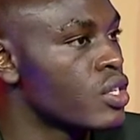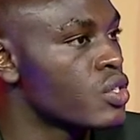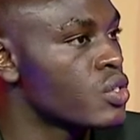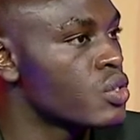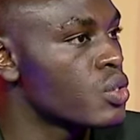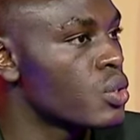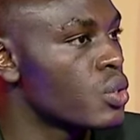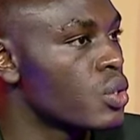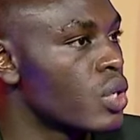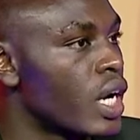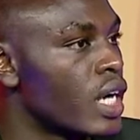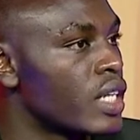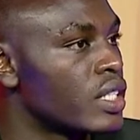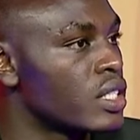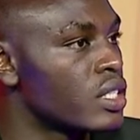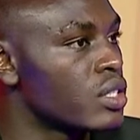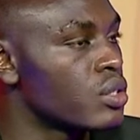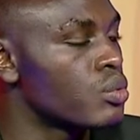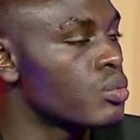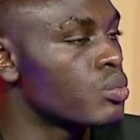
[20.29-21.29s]
So
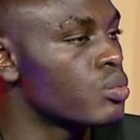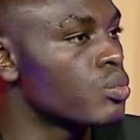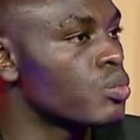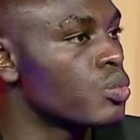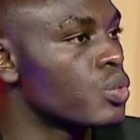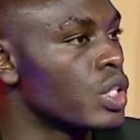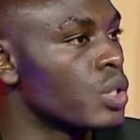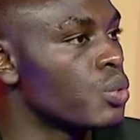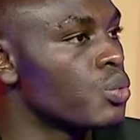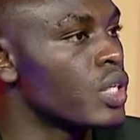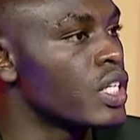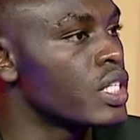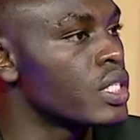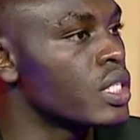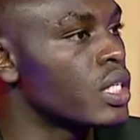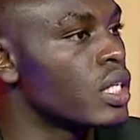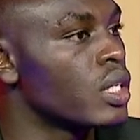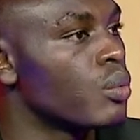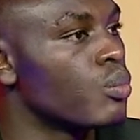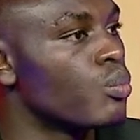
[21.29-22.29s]
at least we, we are
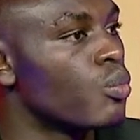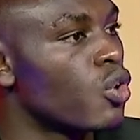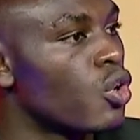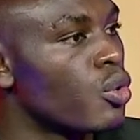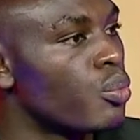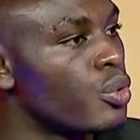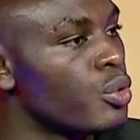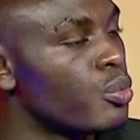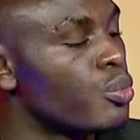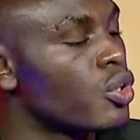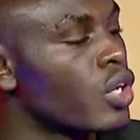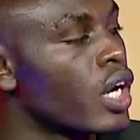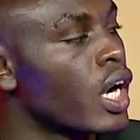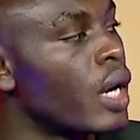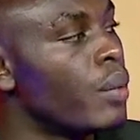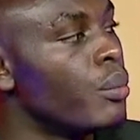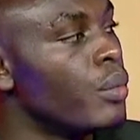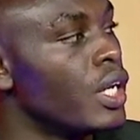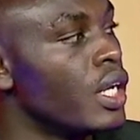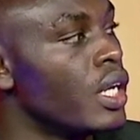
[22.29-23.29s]
seeing more people
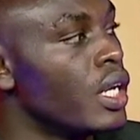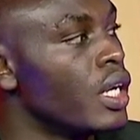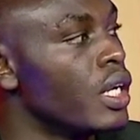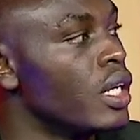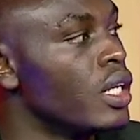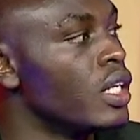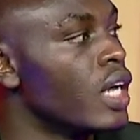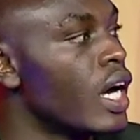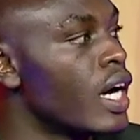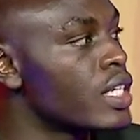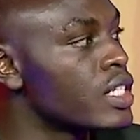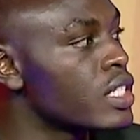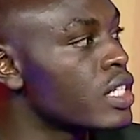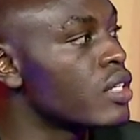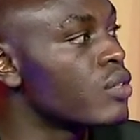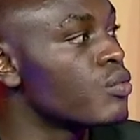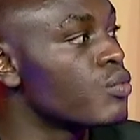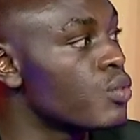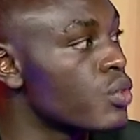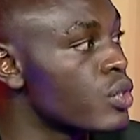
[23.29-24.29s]
coming in,
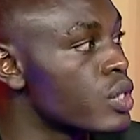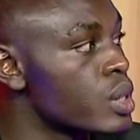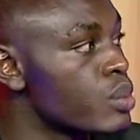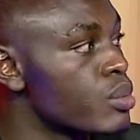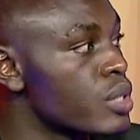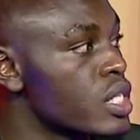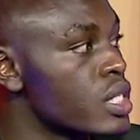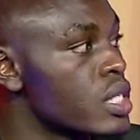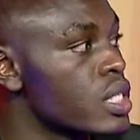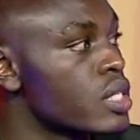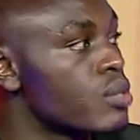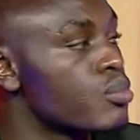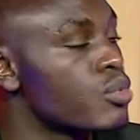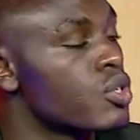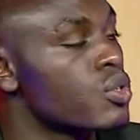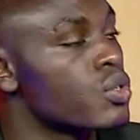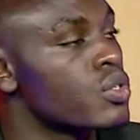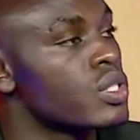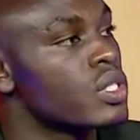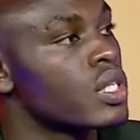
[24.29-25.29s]
asking for spaces, mm-hmm.
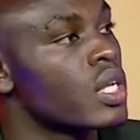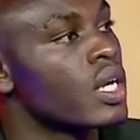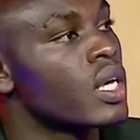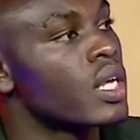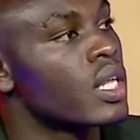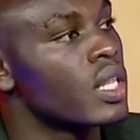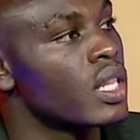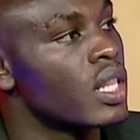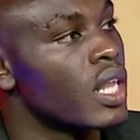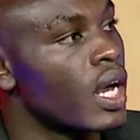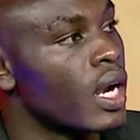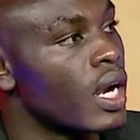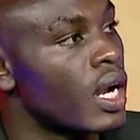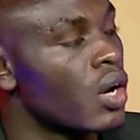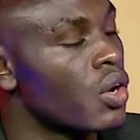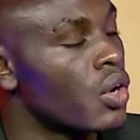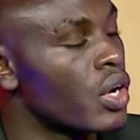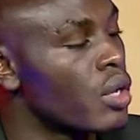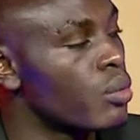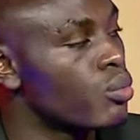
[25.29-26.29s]
because they are
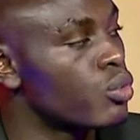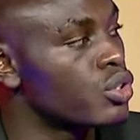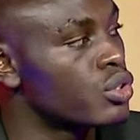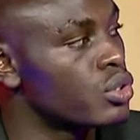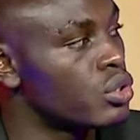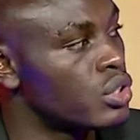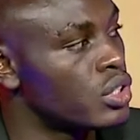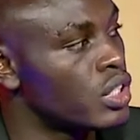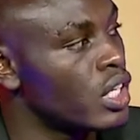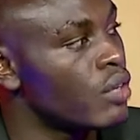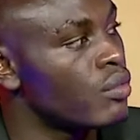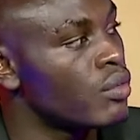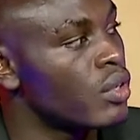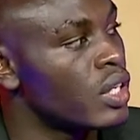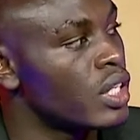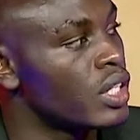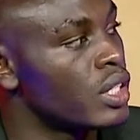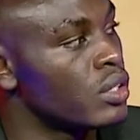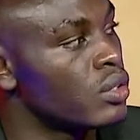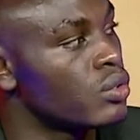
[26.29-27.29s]
now able to travel
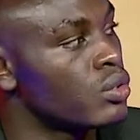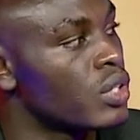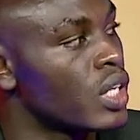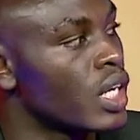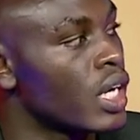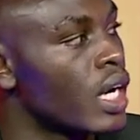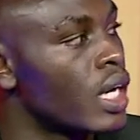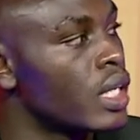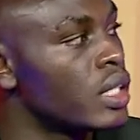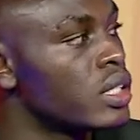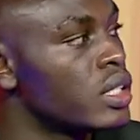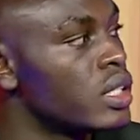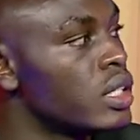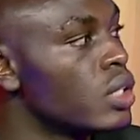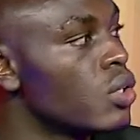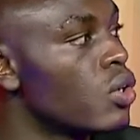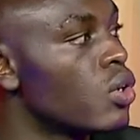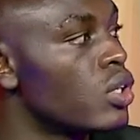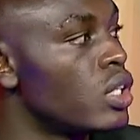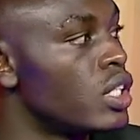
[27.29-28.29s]
into the
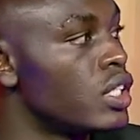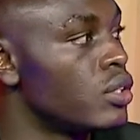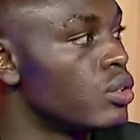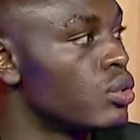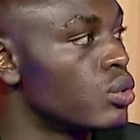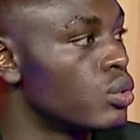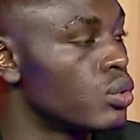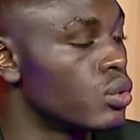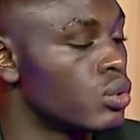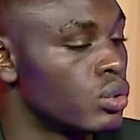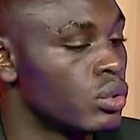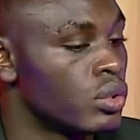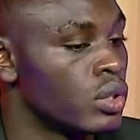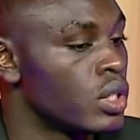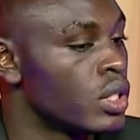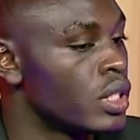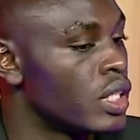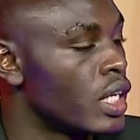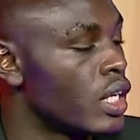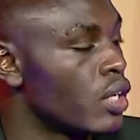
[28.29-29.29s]
country, or into
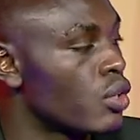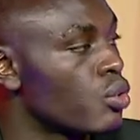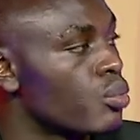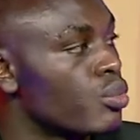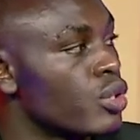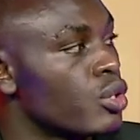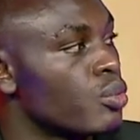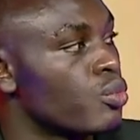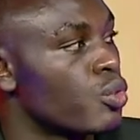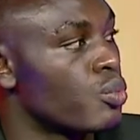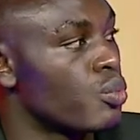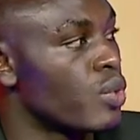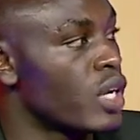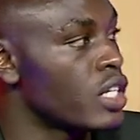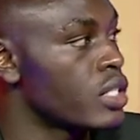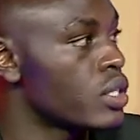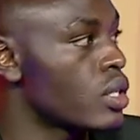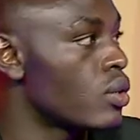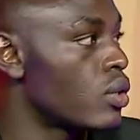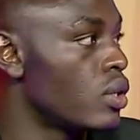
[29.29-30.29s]
Nairobi,
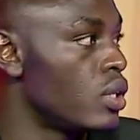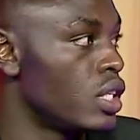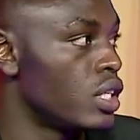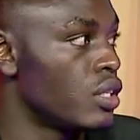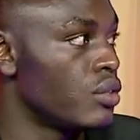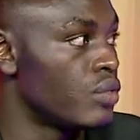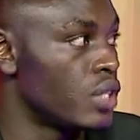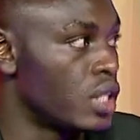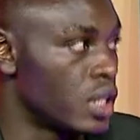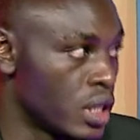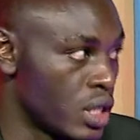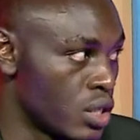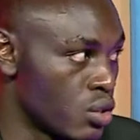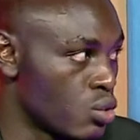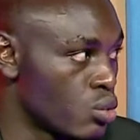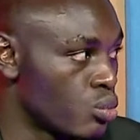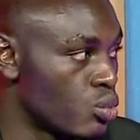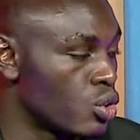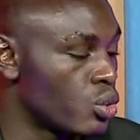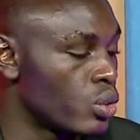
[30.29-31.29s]
Mombasa, or even
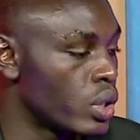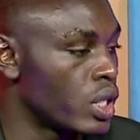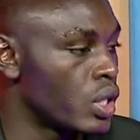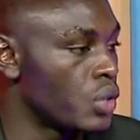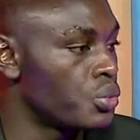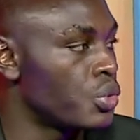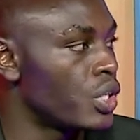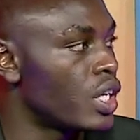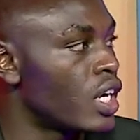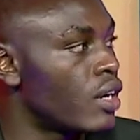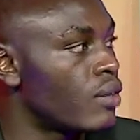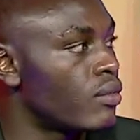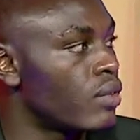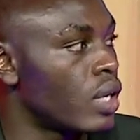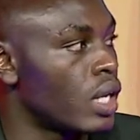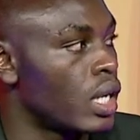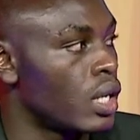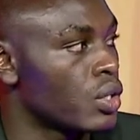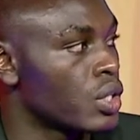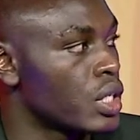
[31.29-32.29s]
Kisumu, where we have
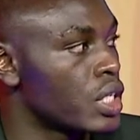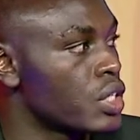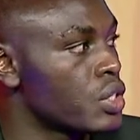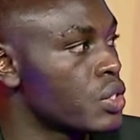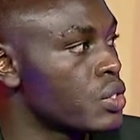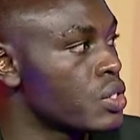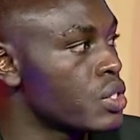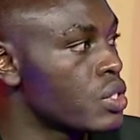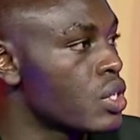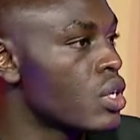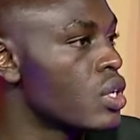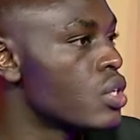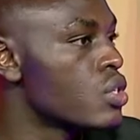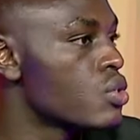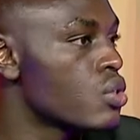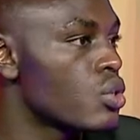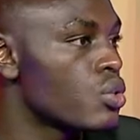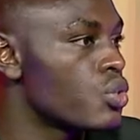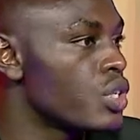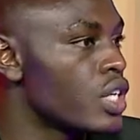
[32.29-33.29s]
our locations.
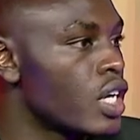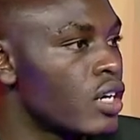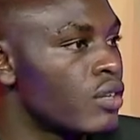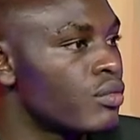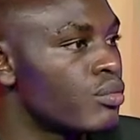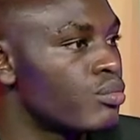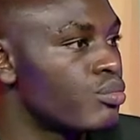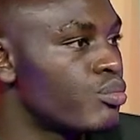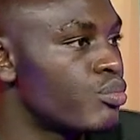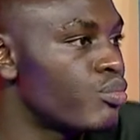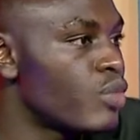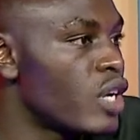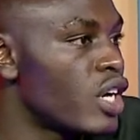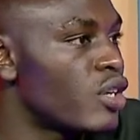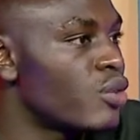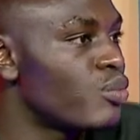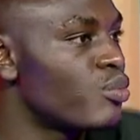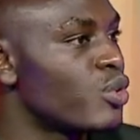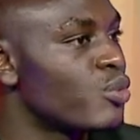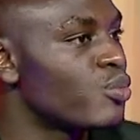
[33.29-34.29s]
Mm-hmm. So we have
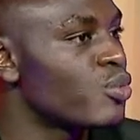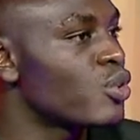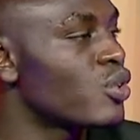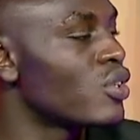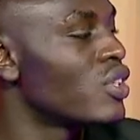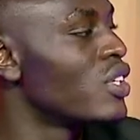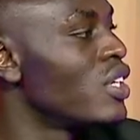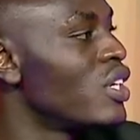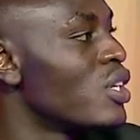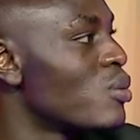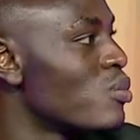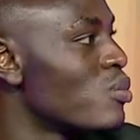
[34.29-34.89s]
uh, people